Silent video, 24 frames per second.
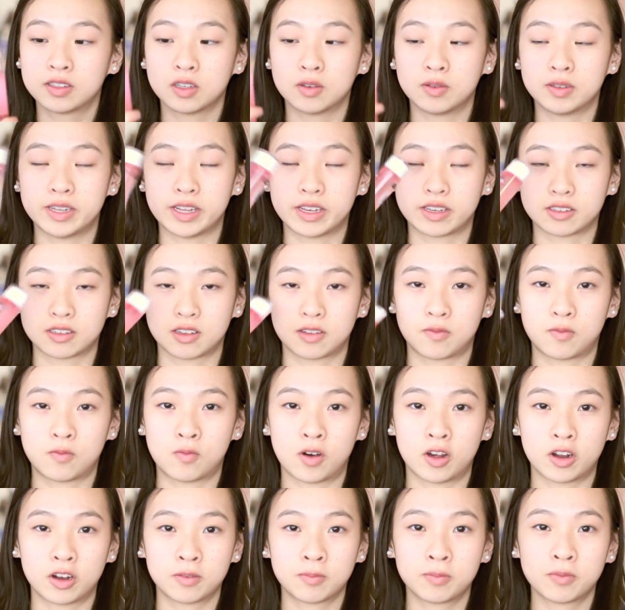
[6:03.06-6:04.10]
so it takes off
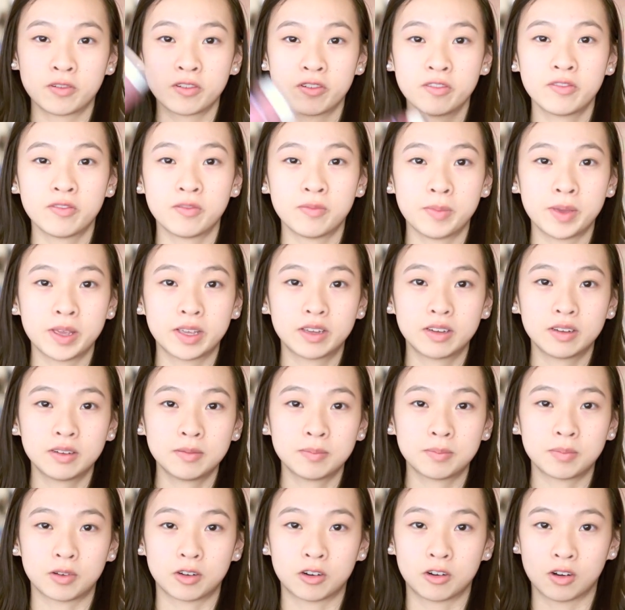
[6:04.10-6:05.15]
waterproof
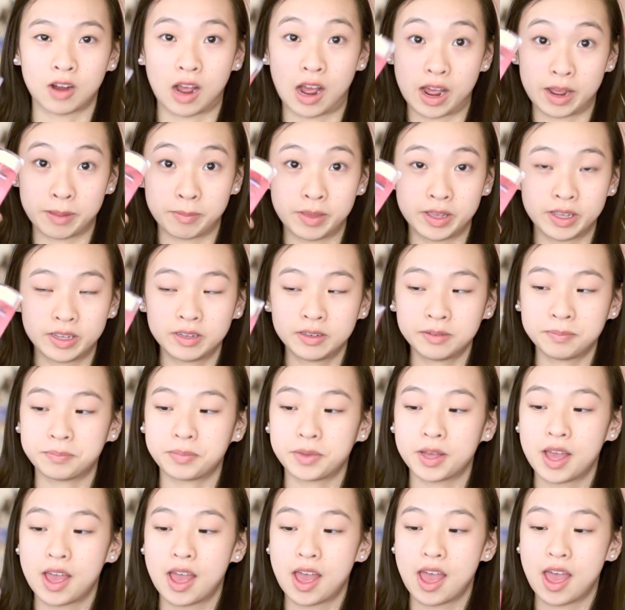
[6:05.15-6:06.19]
makeup, or eye
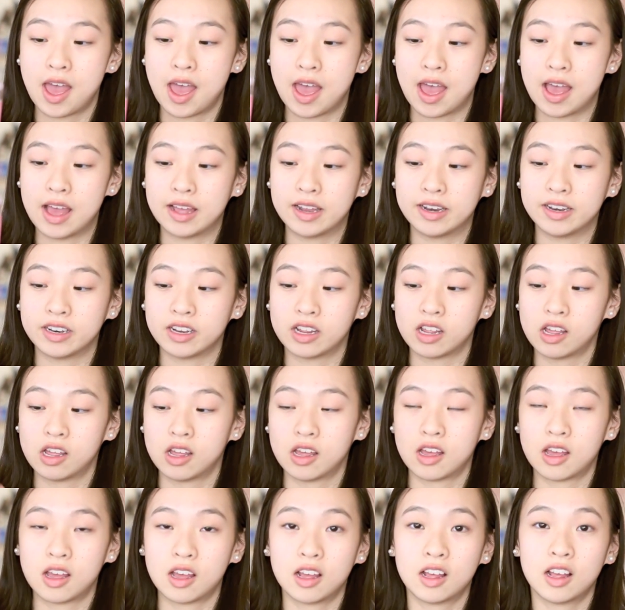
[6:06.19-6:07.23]
makeup, and
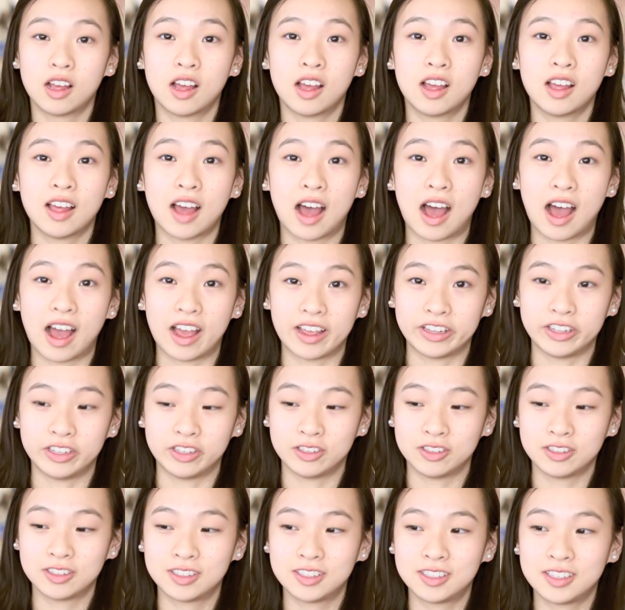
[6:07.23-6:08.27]
I
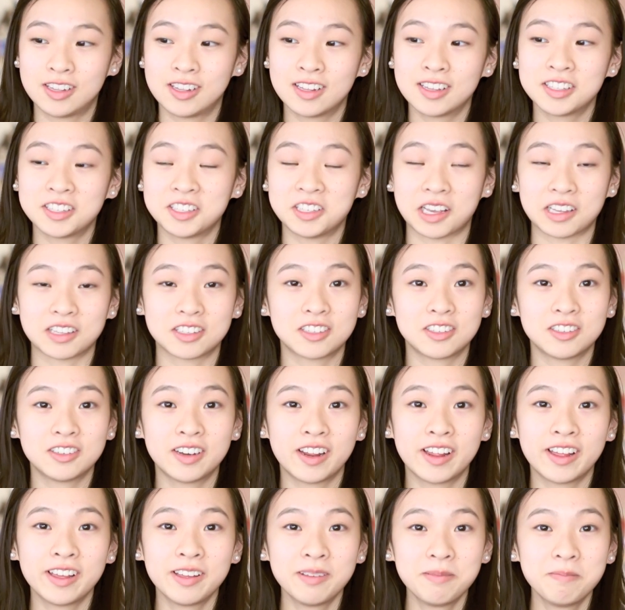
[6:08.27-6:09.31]
used this
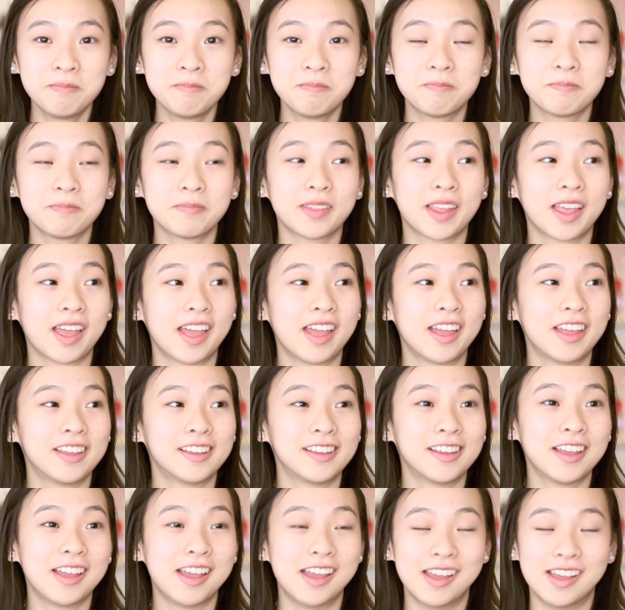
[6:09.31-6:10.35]
yesterday,
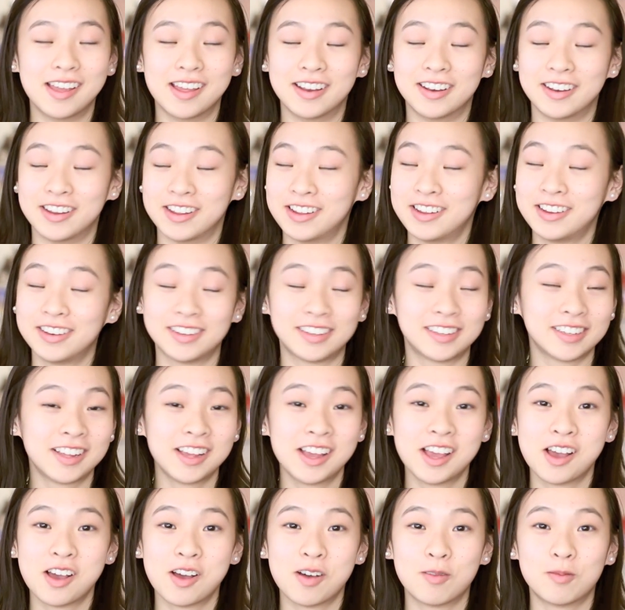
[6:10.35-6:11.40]
and it
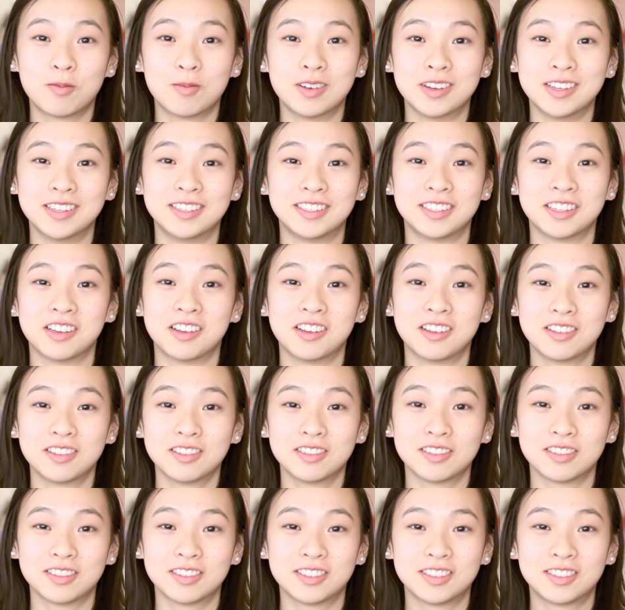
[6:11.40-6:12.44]
was
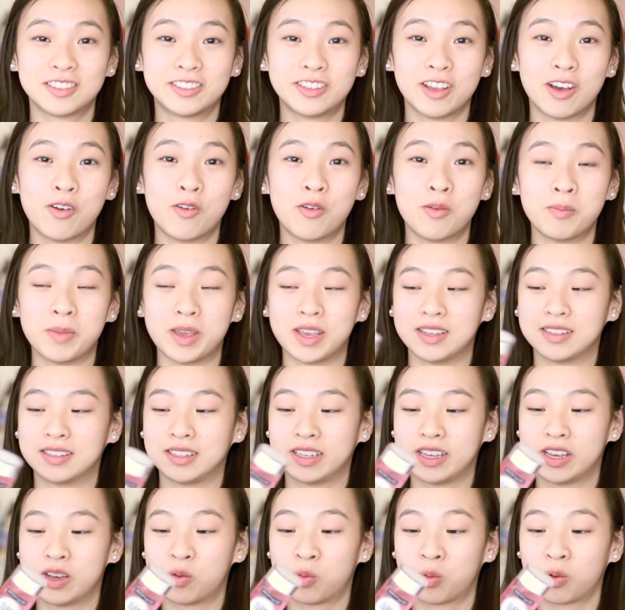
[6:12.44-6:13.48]
so
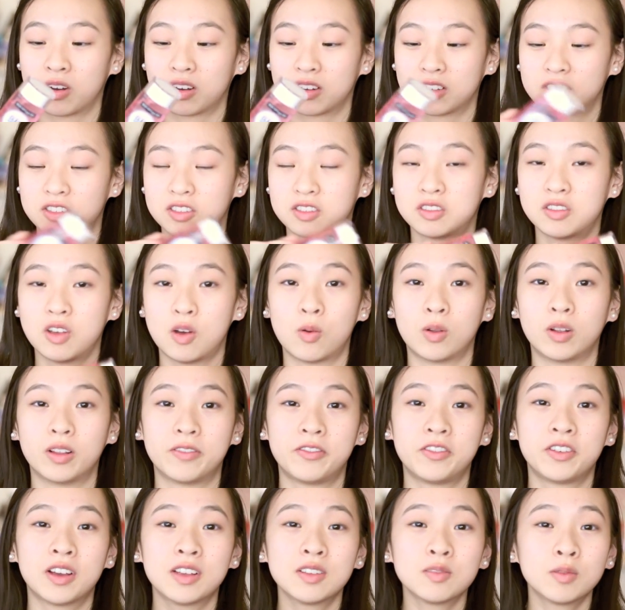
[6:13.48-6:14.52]
amazing. It worked so well.
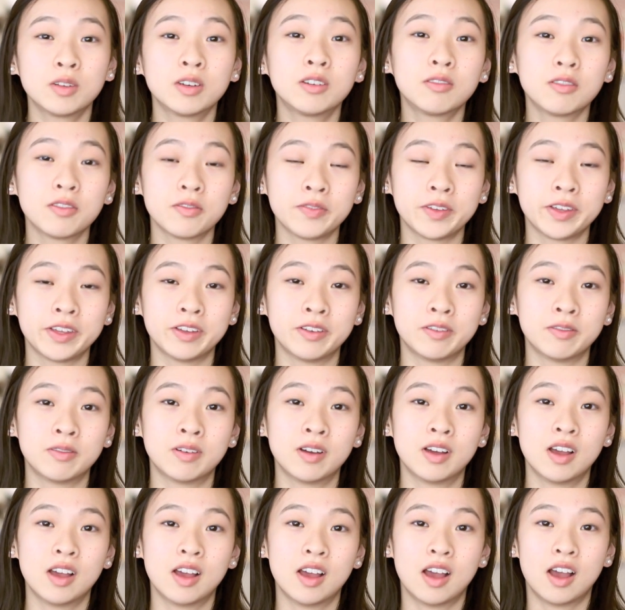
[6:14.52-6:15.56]
If you guys want a
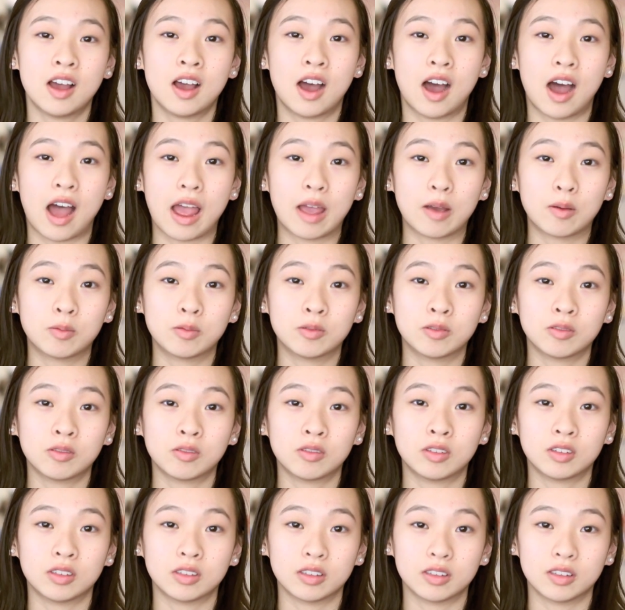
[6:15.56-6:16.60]
review, I
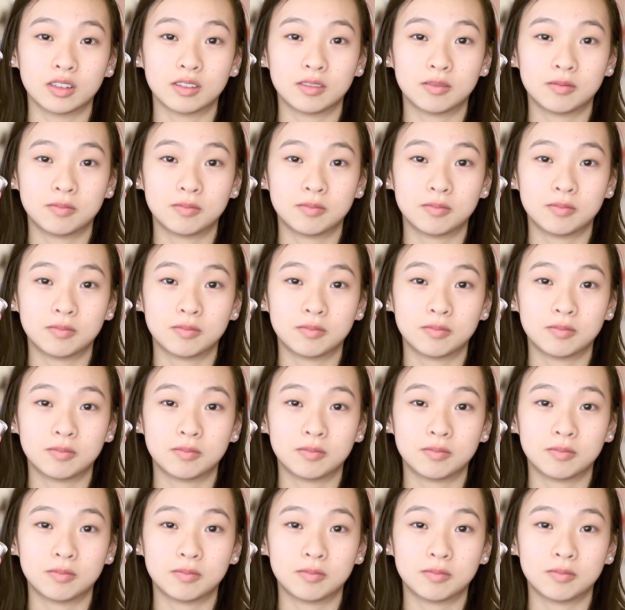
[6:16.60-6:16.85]
will